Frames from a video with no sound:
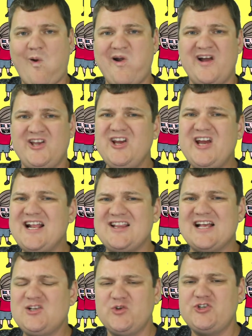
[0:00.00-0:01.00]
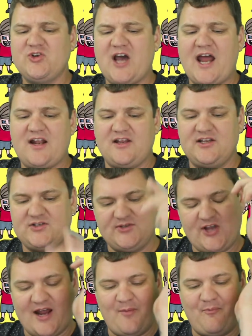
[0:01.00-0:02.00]
You got
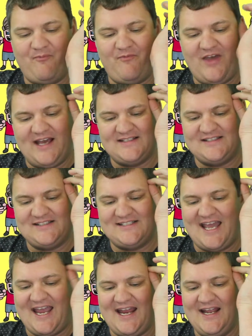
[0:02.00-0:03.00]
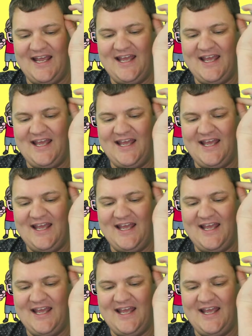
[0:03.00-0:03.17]
to fixate